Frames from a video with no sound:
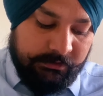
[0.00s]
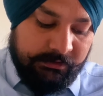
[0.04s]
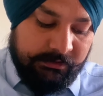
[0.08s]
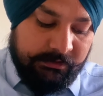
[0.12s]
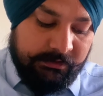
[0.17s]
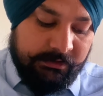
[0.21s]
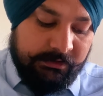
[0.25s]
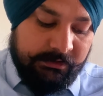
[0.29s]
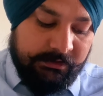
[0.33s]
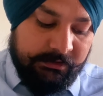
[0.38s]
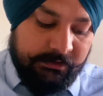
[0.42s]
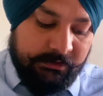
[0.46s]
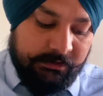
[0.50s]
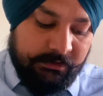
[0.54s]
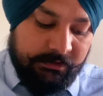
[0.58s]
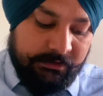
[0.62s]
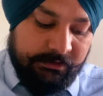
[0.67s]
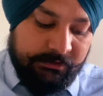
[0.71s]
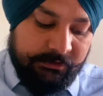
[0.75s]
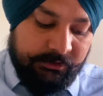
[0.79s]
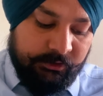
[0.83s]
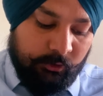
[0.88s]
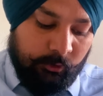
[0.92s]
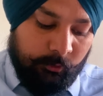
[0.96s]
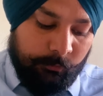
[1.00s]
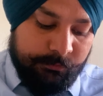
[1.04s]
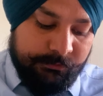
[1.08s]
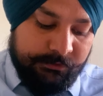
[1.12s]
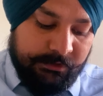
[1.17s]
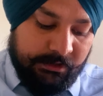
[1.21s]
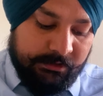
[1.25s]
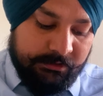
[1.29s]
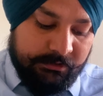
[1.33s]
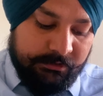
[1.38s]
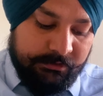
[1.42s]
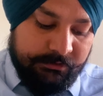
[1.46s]
Clearly, the
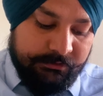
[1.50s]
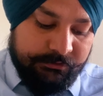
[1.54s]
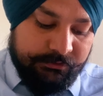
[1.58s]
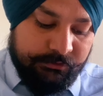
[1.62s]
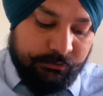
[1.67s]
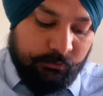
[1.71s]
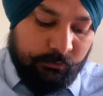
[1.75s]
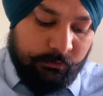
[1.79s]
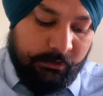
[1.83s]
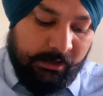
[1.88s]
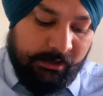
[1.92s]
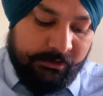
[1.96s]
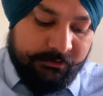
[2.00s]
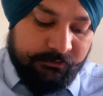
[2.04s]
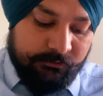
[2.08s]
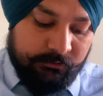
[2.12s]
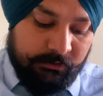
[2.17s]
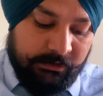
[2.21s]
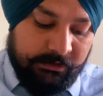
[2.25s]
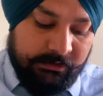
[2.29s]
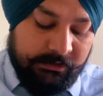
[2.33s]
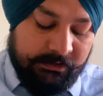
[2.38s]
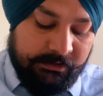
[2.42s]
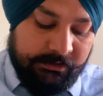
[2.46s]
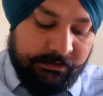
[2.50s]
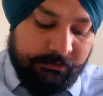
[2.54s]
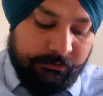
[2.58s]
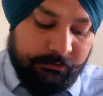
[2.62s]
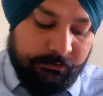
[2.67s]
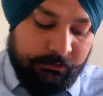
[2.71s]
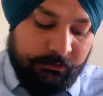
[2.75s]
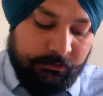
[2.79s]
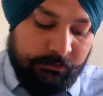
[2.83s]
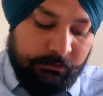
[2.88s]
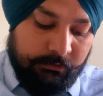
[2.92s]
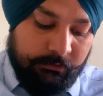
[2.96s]
object is no actual island
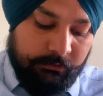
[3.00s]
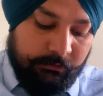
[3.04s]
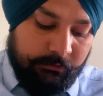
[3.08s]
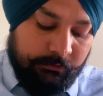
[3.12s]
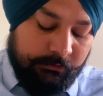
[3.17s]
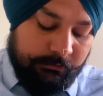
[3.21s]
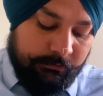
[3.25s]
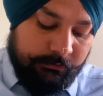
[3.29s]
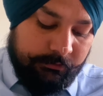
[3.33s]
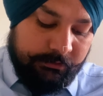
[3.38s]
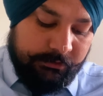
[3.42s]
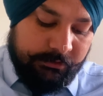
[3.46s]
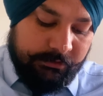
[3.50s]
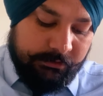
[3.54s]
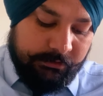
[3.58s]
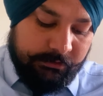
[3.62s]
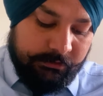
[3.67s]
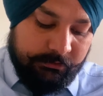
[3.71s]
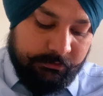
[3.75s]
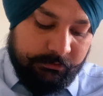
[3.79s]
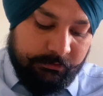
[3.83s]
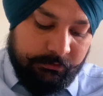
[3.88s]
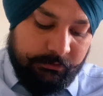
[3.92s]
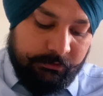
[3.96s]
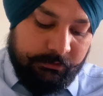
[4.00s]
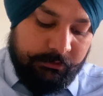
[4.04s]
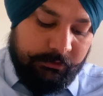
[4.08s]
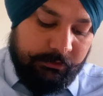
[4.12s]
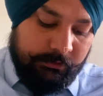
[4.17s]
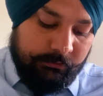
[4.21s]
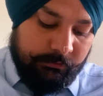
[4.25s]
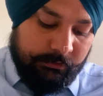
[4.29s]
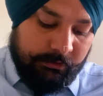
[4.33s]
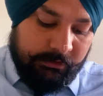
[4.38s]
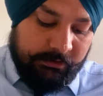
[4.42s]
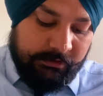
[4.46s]
or continent,
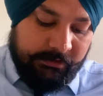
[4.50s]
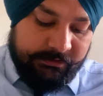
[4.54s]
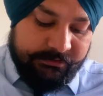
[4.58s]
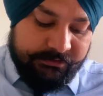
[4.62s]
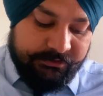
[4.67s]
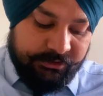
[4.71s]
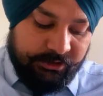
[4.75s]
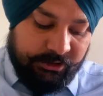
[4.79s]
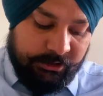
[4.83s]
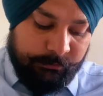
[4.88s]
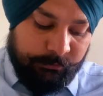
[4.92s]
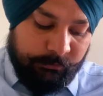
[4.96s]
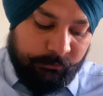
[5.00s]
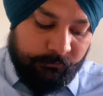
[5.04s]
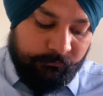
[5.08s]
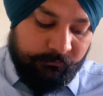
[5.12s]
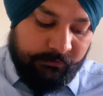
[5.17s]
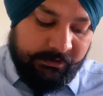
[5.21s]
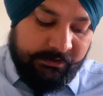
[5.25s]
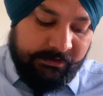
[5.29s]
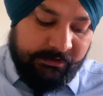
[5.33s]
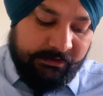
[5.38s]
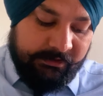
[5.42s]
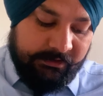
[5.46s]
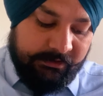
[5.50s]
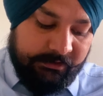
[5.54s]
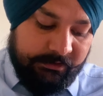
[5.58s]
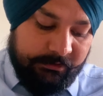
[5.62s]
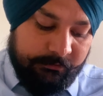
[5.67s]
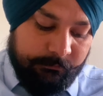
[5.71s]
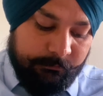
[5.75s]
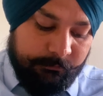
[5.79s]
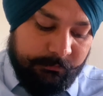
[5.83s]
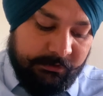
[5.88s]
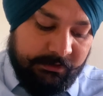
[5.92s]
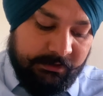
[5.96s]
nor a landscape of any
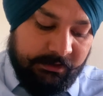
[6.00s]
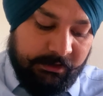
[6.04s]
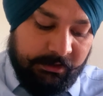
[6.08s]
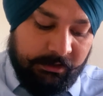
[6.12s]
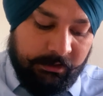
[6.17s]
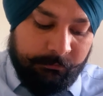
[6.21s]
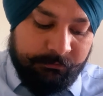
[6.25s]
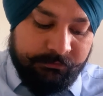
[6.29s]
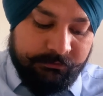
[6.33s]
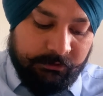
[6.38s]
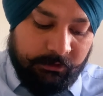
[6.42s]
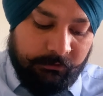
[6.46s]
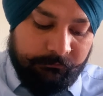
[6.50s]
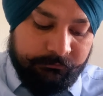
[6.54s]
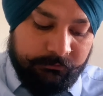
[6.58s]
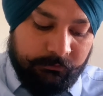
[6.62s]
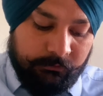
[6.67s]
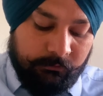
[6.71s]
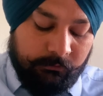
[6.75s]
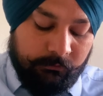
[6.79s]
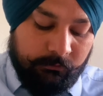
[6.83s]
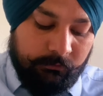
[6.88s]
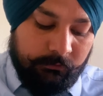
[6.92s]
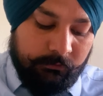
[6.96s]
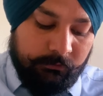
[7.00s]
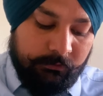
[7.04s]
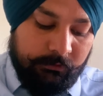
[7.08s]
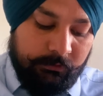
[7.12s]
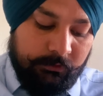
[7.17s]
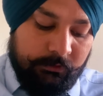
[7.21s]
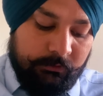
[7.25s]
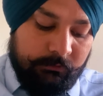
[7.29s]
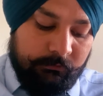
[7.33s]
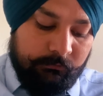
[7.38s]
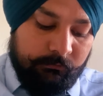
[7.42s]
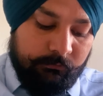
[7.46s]
kind. Perhaps, after all,
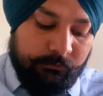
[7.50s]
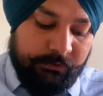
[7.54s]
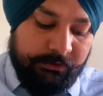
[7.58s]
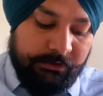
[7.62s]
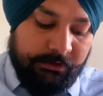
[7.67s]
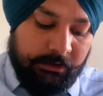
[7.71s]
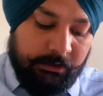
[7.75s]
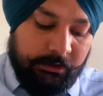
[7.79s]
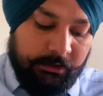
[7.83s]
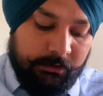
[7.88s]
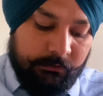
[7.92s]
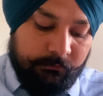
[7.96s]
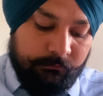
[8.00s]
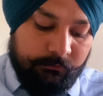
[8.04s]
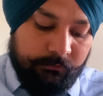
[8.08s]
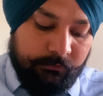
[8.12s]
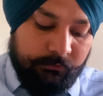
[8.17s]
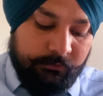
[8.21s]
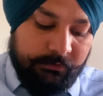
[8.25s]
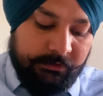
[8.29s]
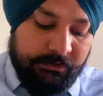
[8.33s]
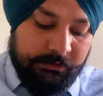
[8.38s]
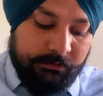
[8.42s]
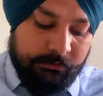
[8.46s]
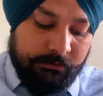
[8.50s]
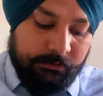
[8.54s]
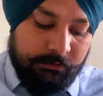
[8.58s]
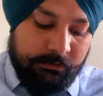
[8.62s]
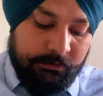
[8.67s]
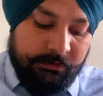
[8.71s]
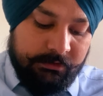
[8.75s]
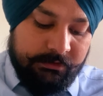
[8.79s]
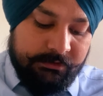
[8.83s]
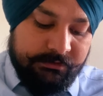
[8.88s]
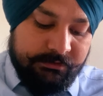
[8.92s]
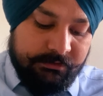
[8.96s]
we are
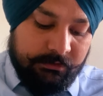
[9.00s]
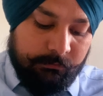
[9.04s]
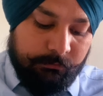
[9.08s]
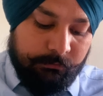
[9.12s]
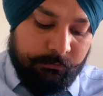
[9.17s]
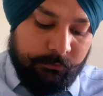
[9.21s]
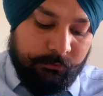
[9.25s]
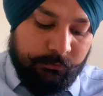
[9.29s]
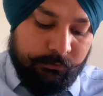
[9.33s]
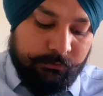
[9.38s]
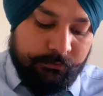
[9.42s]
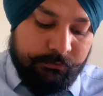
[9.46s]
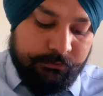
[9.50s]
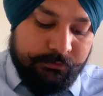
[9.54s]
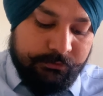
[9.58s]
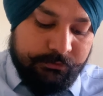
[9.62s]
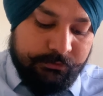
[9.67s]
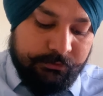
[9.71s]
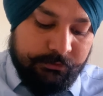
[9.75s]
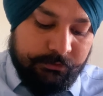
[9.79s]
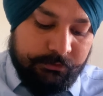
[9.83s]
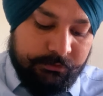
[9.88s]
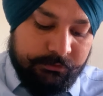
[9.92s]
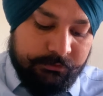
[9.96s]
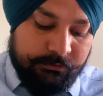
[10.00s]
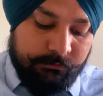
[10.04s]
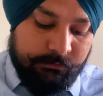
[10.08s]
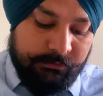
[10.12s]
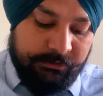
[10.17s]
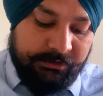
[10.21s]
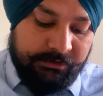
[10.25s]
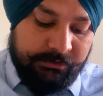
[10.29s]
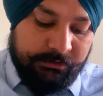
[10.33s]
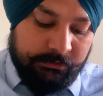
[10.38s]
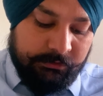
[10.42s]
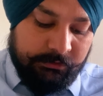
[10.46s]
viewing some monstrous
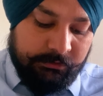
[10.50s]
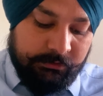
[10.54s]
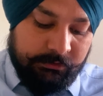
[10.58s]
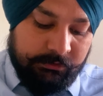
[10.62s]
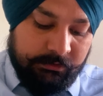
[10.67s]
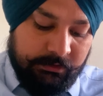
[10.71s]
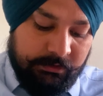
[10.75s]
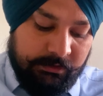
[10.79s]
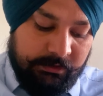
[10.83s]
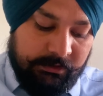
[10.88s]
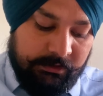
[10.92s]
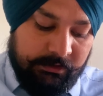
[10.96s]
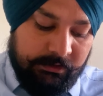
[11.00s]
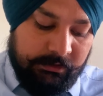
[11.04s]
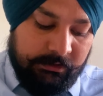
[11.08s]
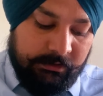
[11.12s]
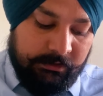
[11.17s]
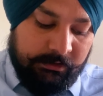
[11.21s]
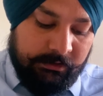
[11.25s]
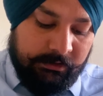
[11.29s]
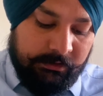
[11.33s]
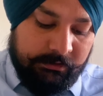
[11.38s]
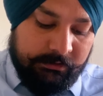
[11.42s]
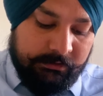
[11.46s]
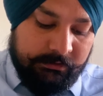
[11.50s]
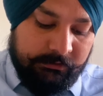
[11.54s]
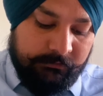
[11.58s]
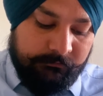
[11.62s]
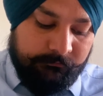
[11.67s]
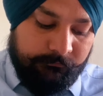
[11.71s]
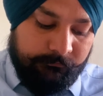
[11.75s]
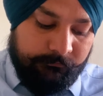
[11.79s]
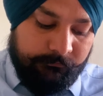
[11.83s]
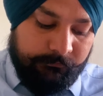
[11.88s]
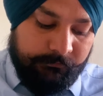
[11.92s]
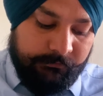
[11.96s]
beetle, and at the
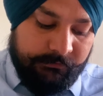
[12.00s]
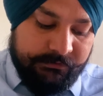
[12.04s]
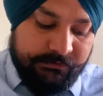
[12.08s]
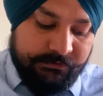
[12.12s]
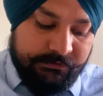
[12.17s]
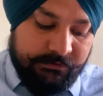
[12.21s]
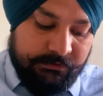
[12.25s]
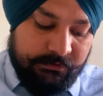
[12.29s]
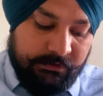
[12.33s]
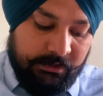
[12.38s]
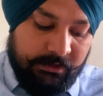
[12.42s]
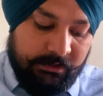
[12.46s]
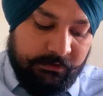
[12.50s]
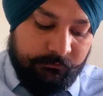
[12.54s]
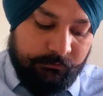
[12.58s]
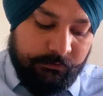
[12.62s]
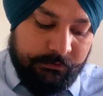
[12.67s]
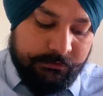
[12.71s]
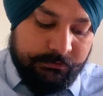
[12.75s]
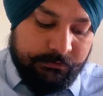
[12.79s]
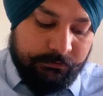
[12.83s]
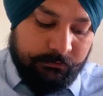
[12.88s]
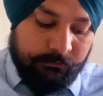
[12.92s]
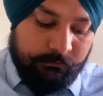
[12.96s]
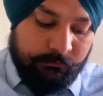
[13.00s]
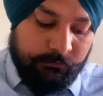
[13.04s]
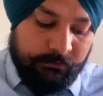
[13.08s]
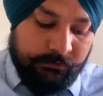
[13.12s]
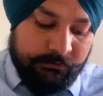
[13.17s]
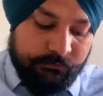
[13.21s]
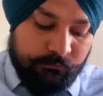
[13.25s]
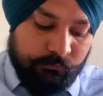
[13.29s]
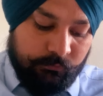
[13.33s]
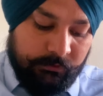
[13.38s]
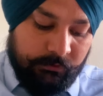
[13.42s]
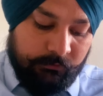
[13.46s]
first that we saw
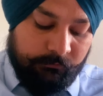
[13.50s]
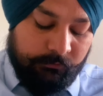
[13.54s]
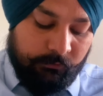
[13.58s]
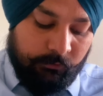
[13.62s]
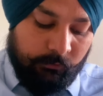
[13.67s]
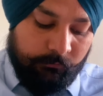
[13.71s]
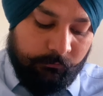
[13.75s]
was one of